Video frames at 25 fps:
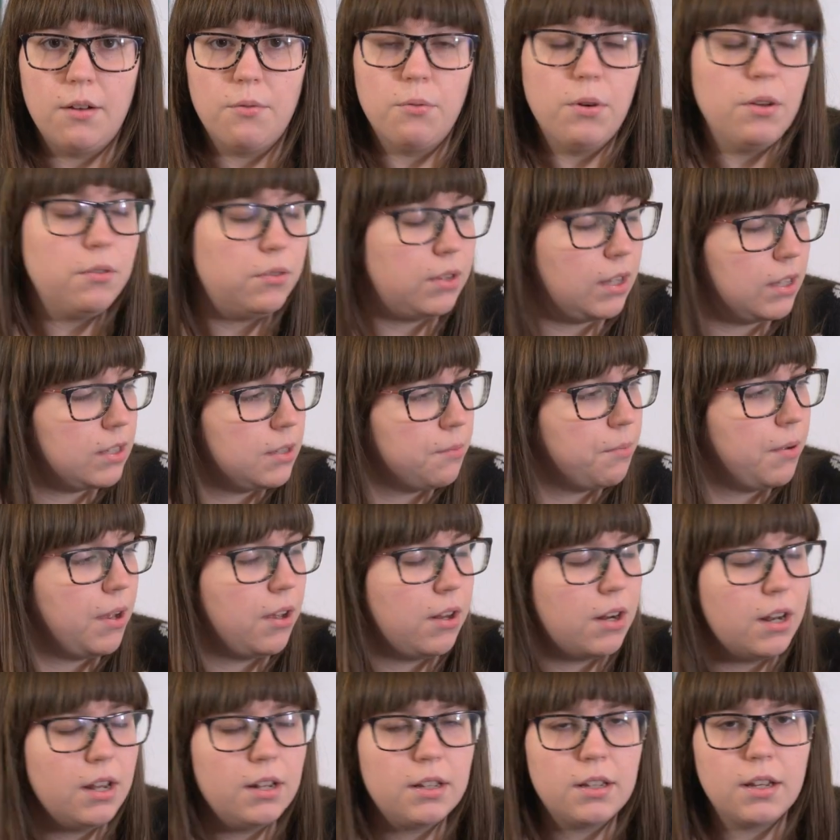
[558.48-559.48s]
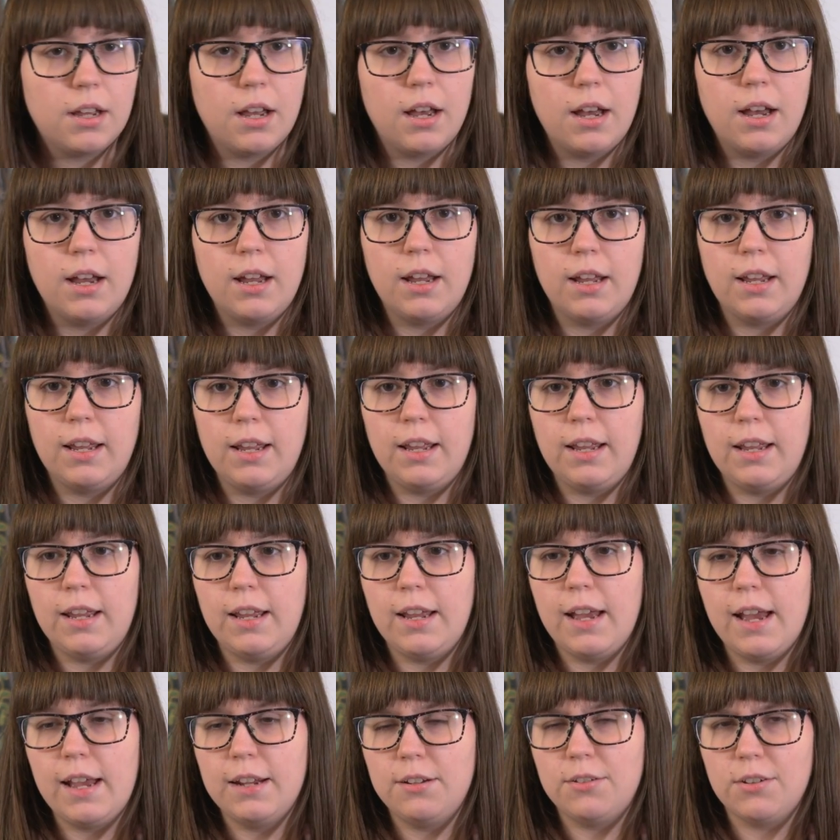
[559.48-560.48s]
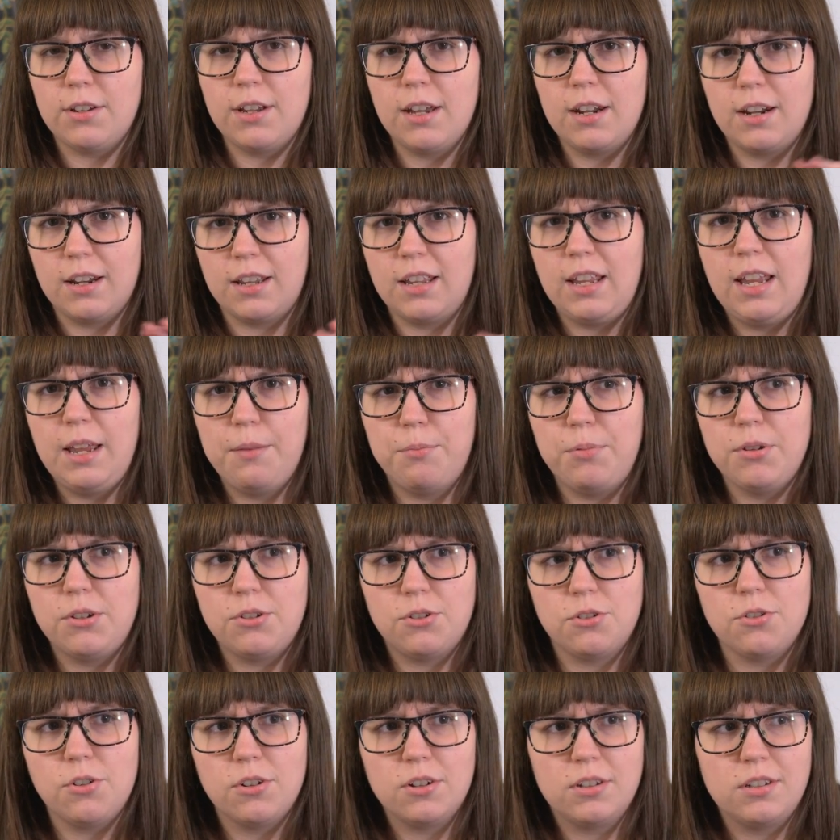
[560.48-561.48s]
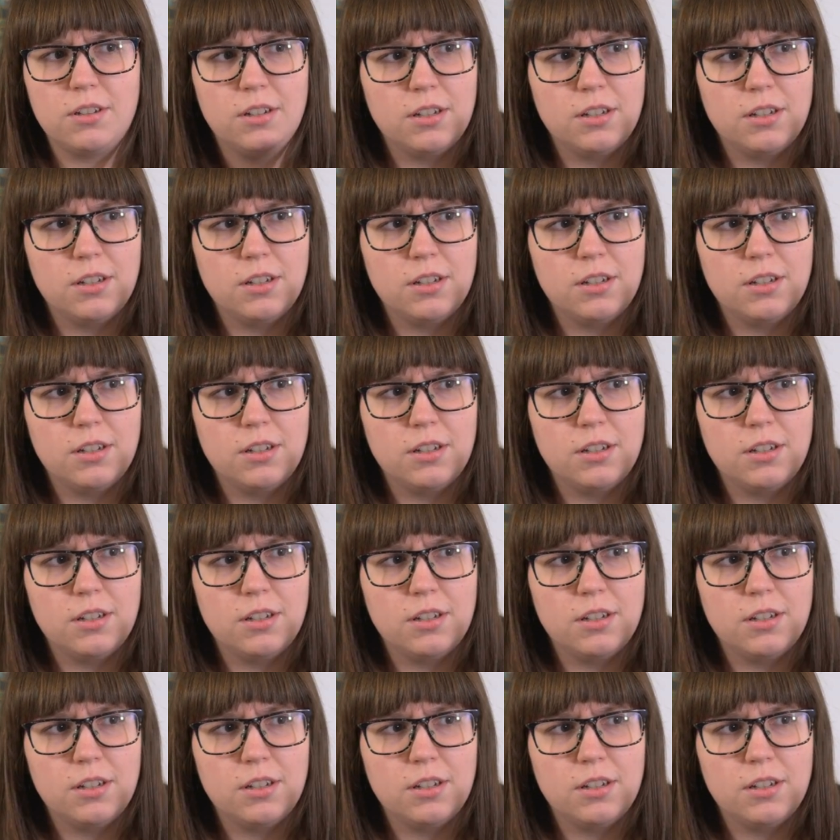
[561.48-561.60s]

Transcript: Well, that's about it. I had to kind of keep it short